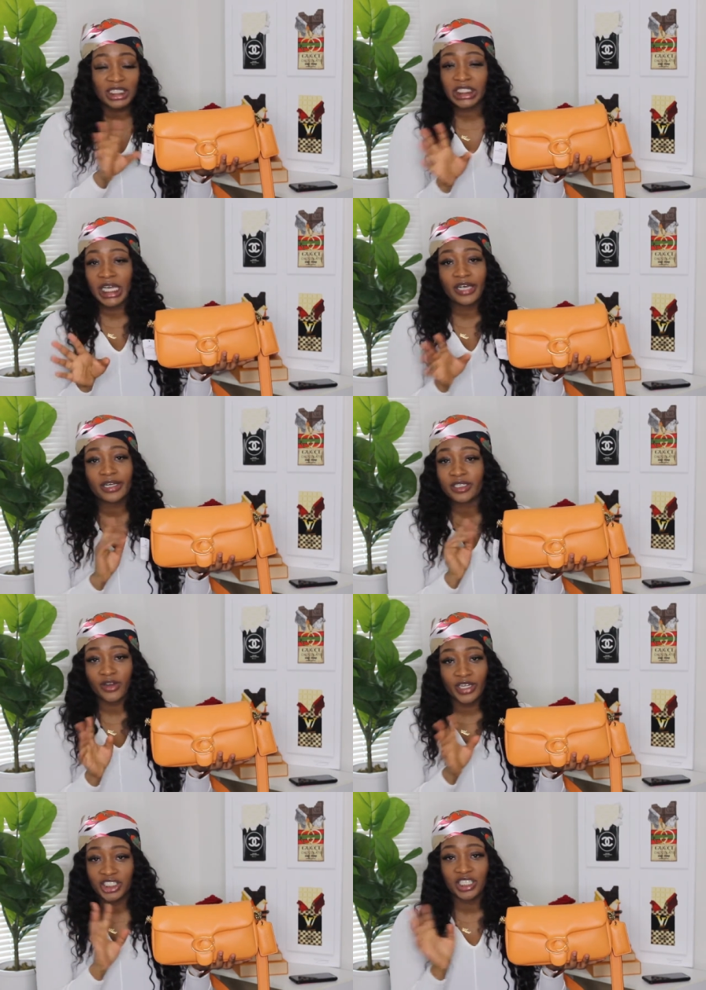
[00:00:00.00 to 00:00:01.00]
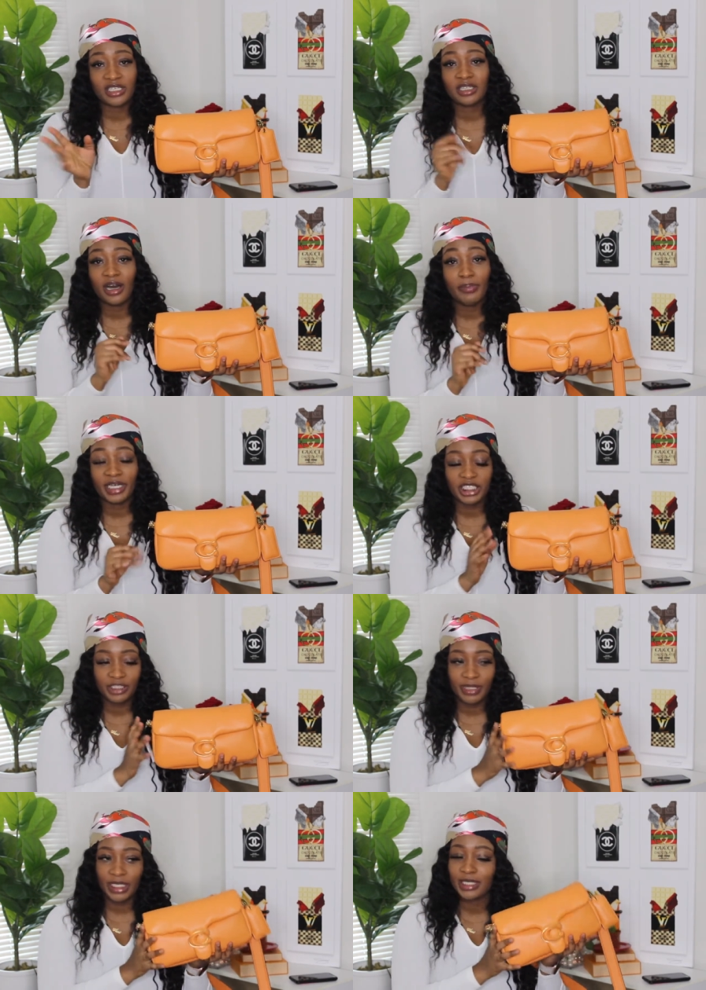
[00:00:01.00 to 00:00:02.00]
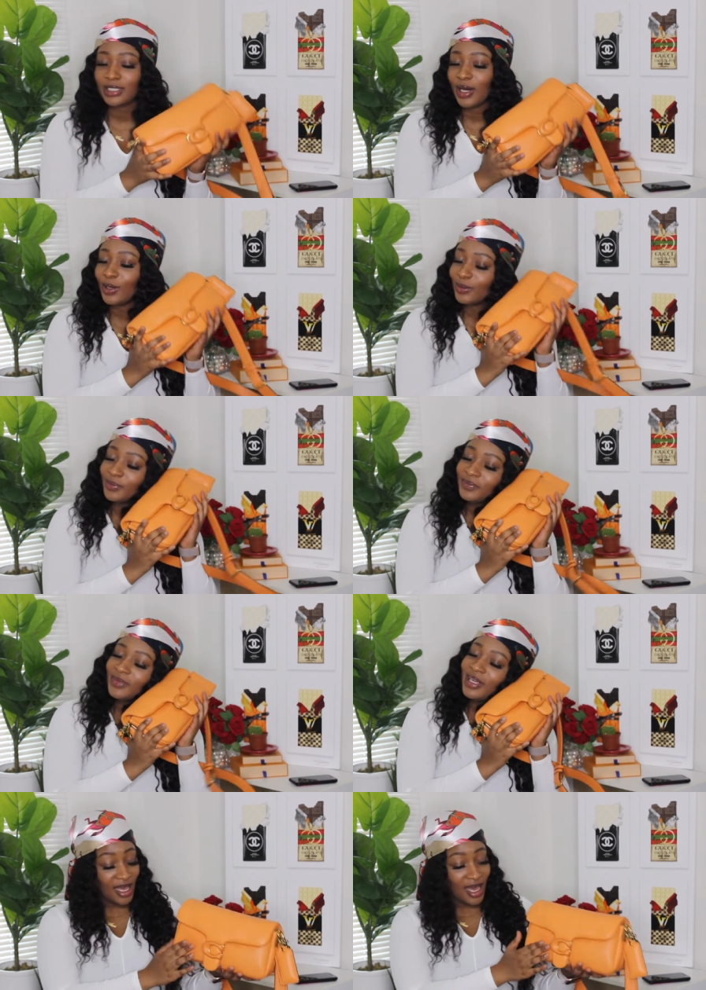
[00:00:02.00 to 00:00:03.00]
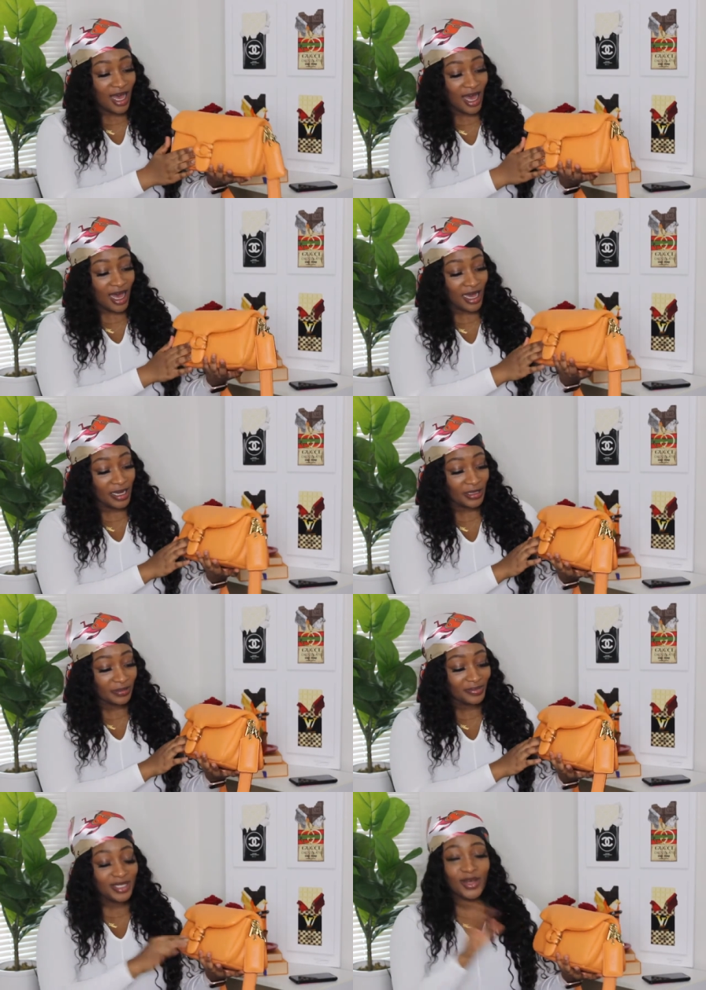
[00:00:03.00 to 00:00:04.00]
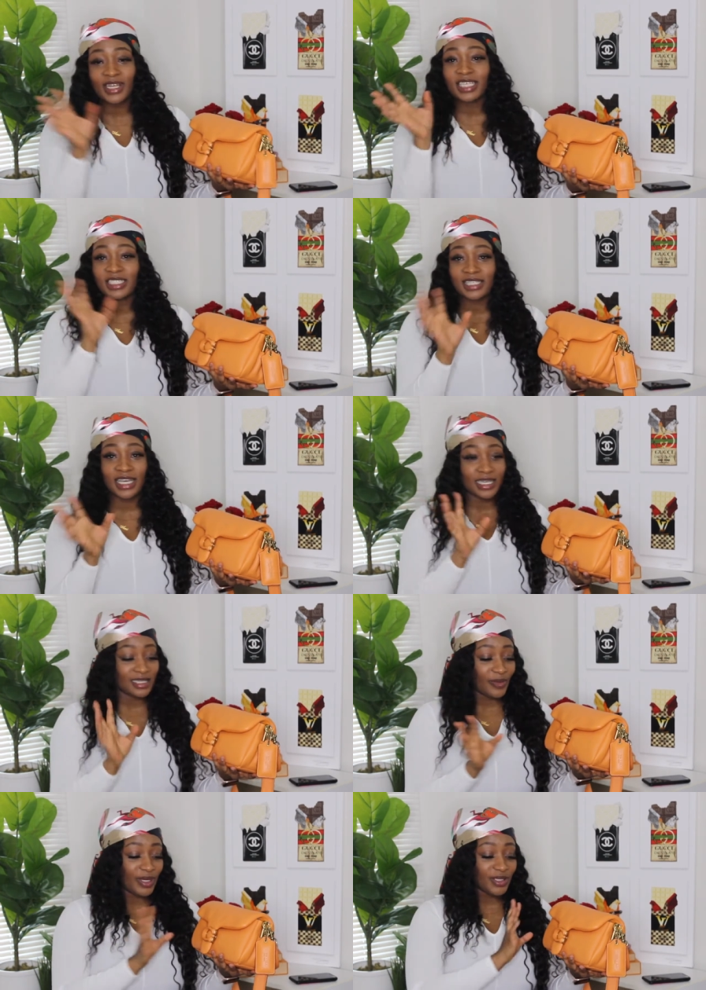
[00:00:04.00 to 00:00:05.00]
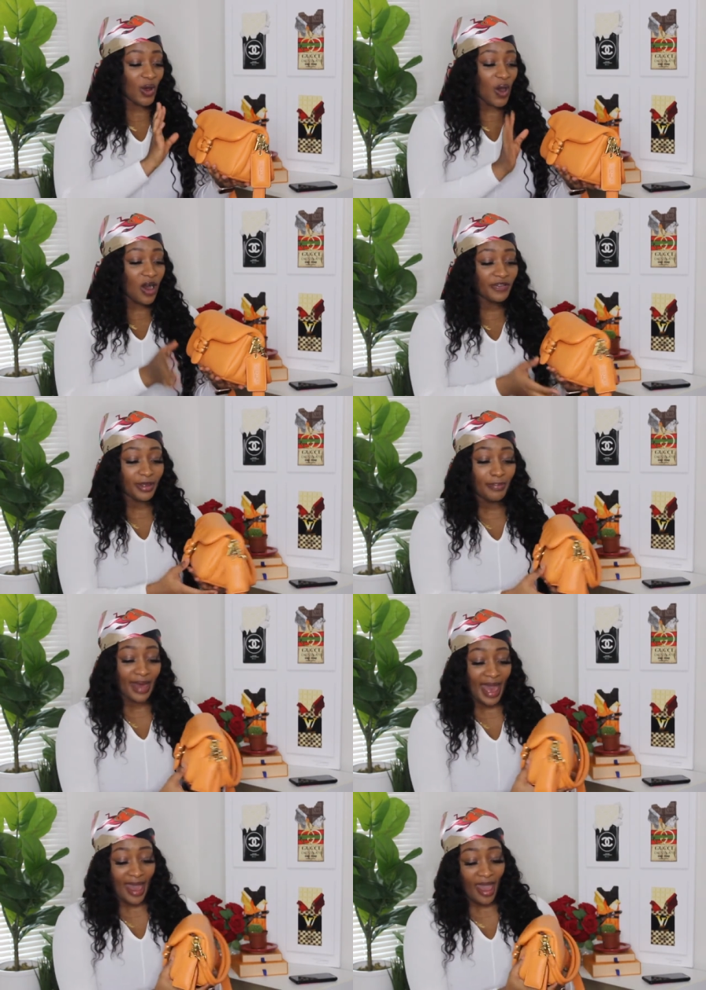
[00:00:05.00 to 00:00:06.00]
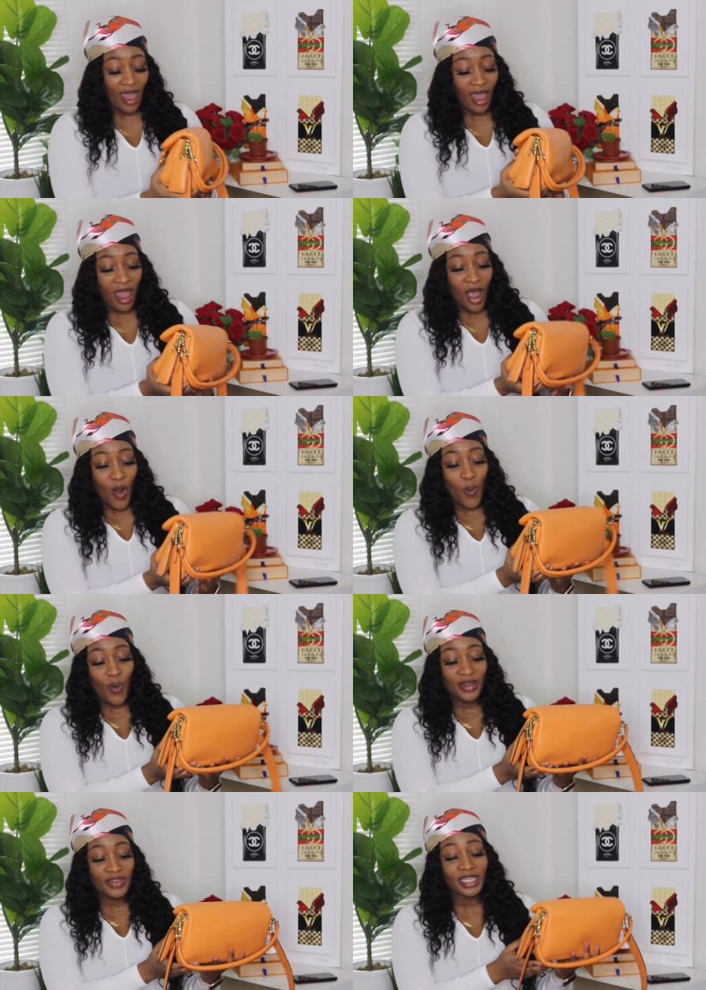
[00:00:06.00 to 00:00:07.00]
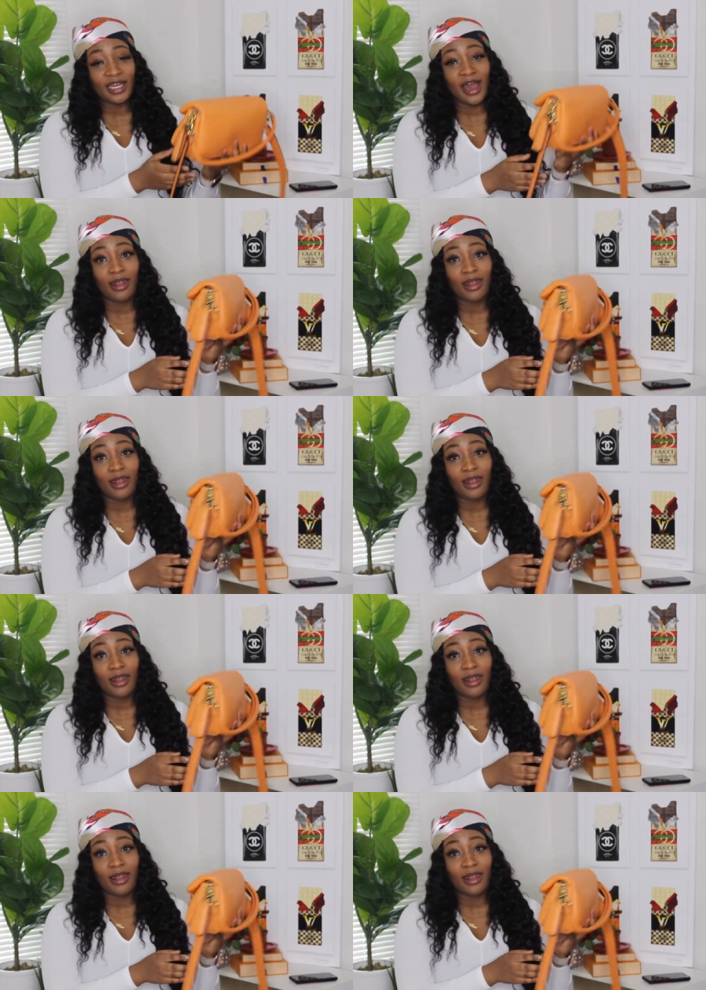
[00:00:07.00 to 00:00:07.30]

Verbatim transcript: chairs are just a punishment. So, um, so let's just get into it. So off the bat, one thing that